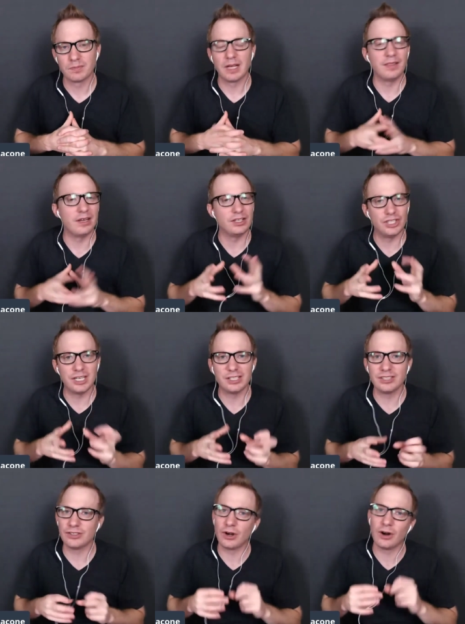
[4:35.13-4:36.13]
And then
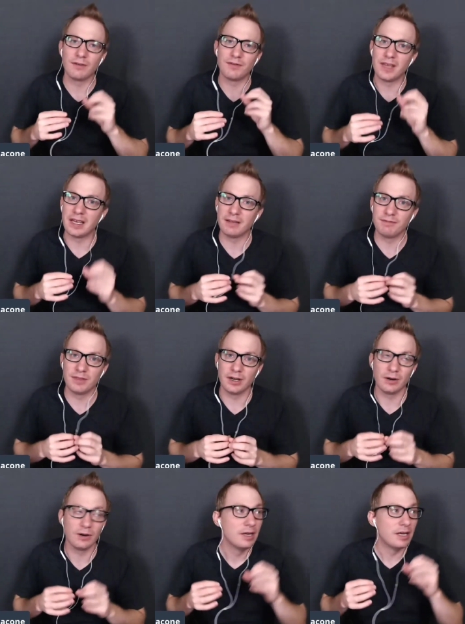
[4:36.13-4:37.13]
chances are if they get
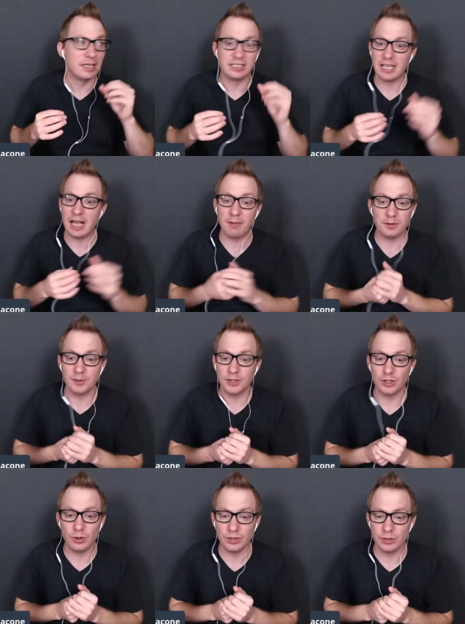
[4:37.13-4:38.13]
their establishment
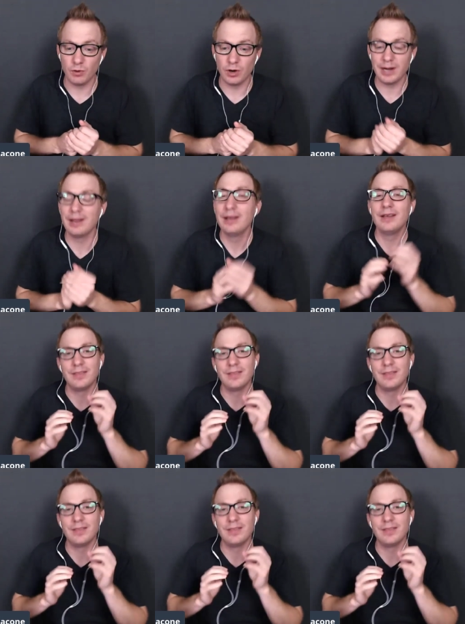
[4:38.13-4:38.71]
chosen one,